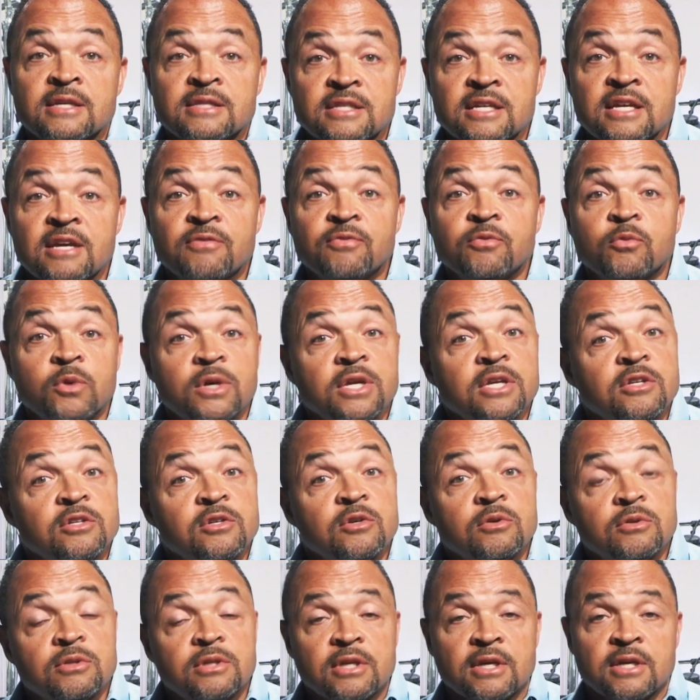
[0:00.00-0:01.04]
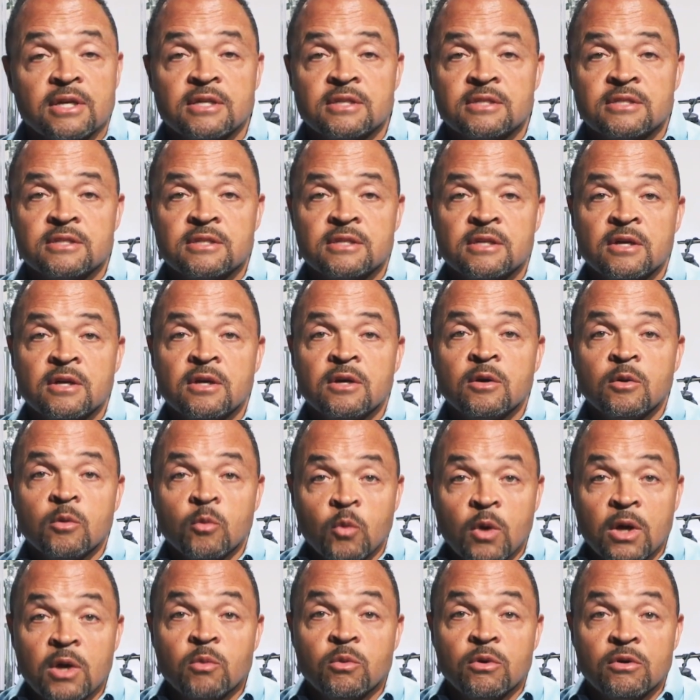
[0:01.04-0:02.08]
is if we do this,
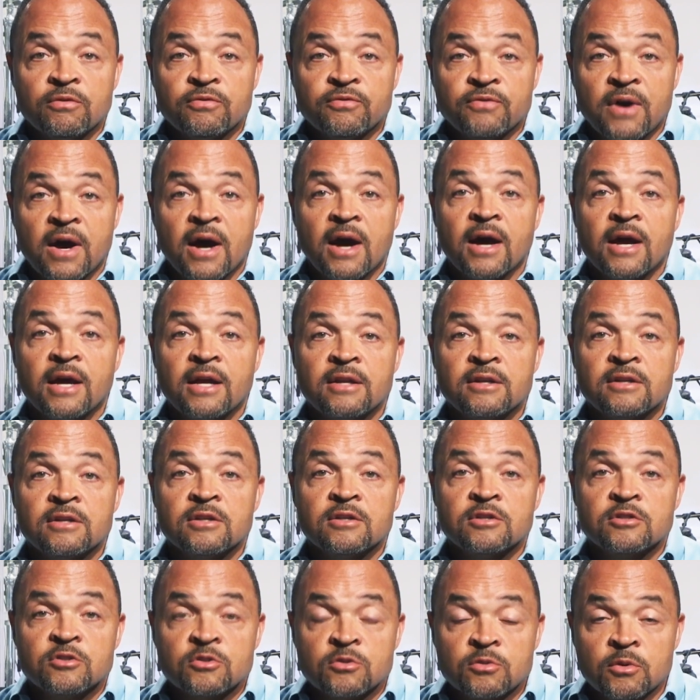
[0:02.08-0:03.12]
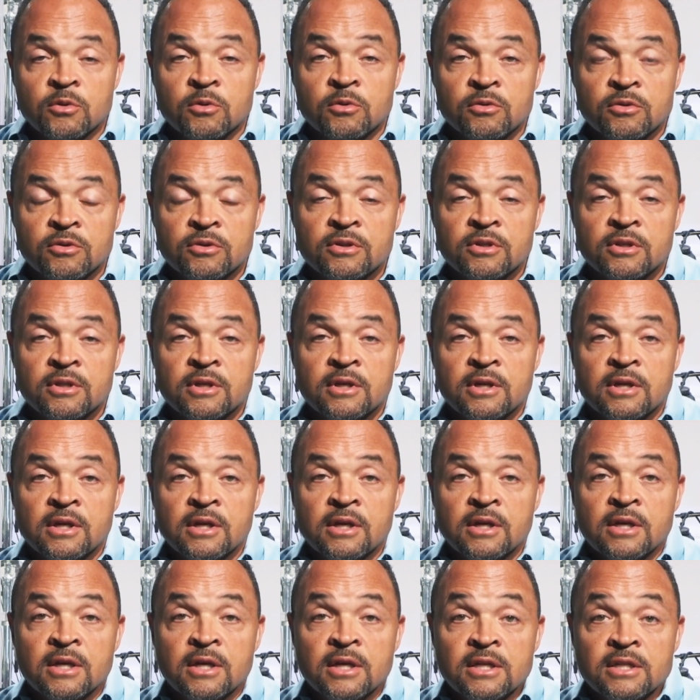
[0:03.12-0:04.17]
we will find truth.
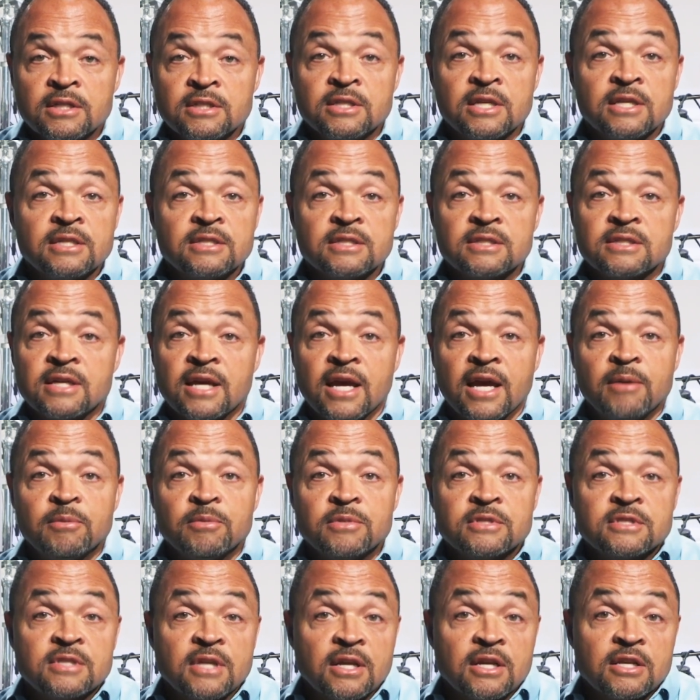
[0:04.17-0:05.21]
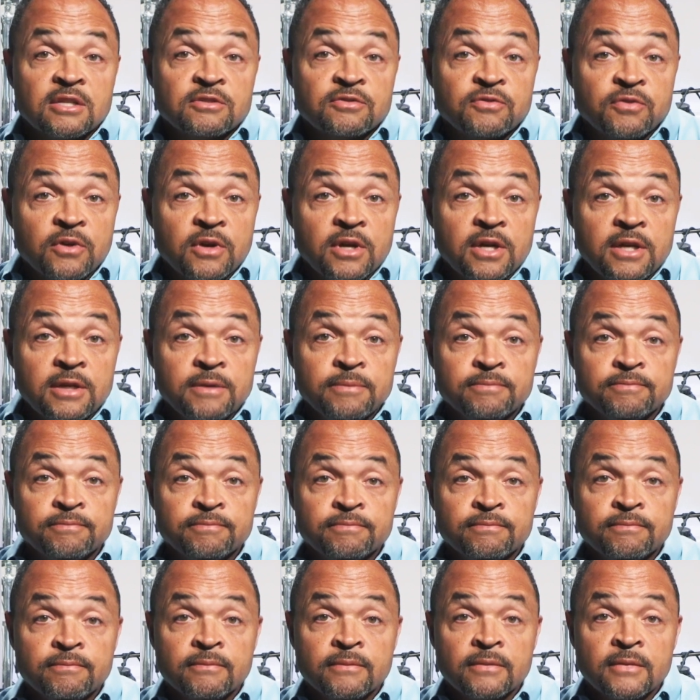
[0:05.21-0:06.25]
Jesus came to set us free.
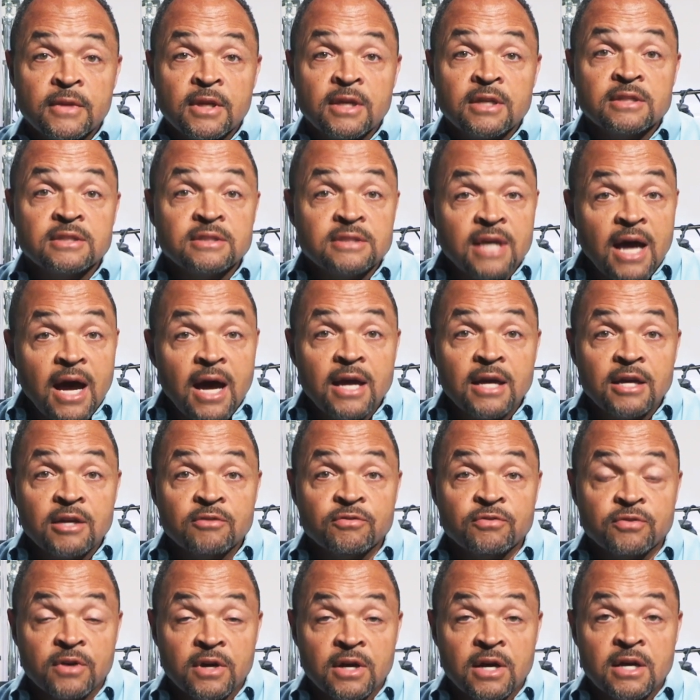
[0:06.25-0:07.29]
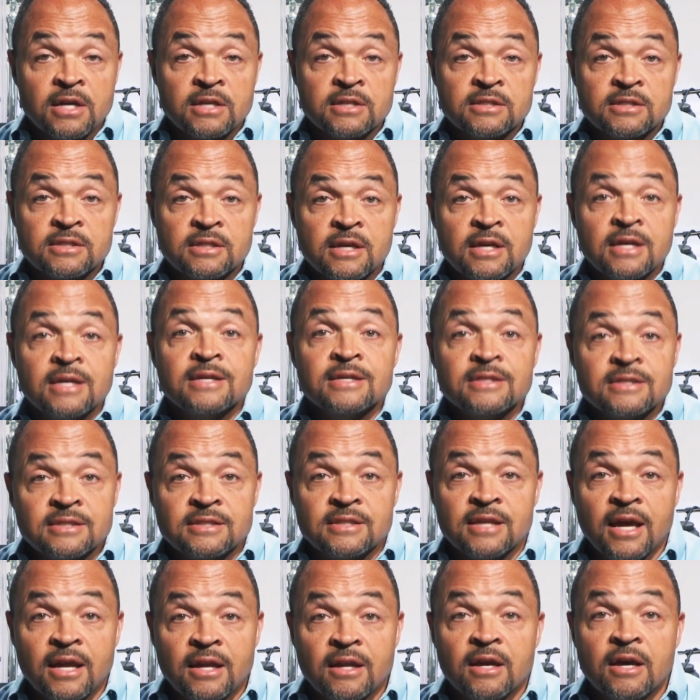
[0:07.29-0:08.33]
Dying for us
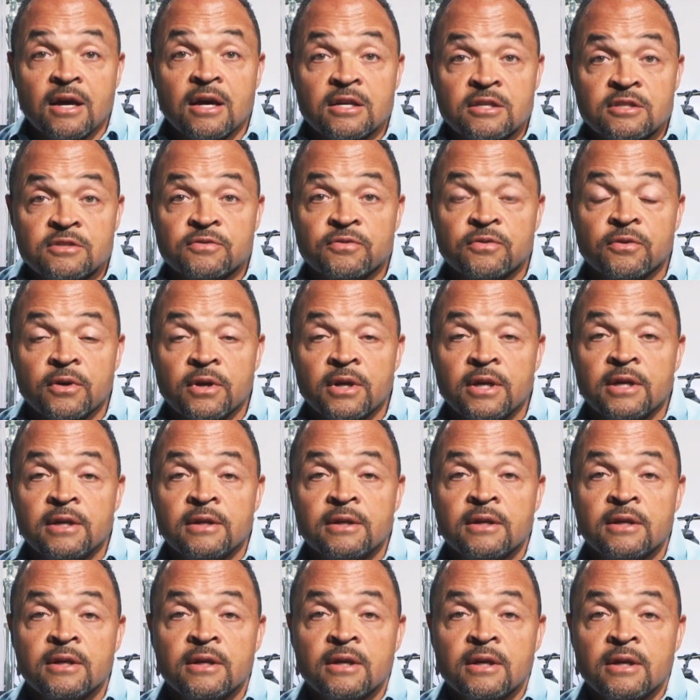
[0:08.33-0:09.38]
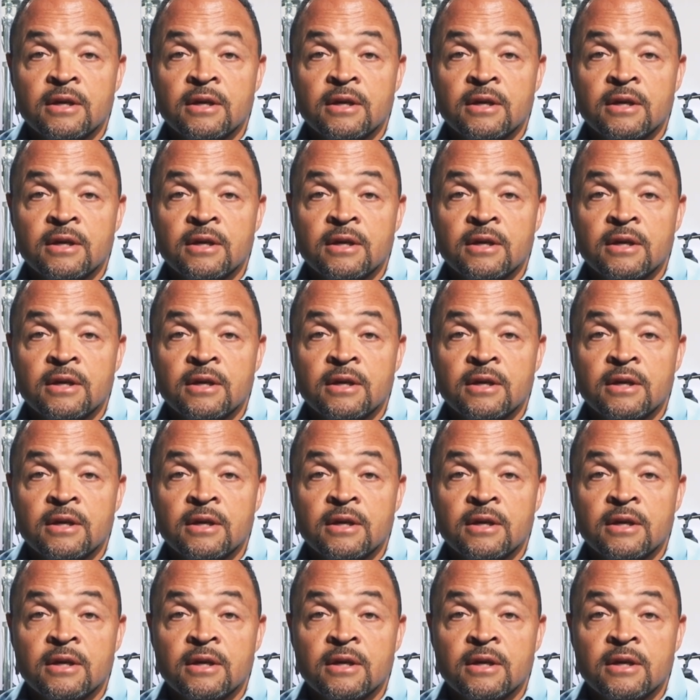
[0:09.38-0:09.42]
set us free.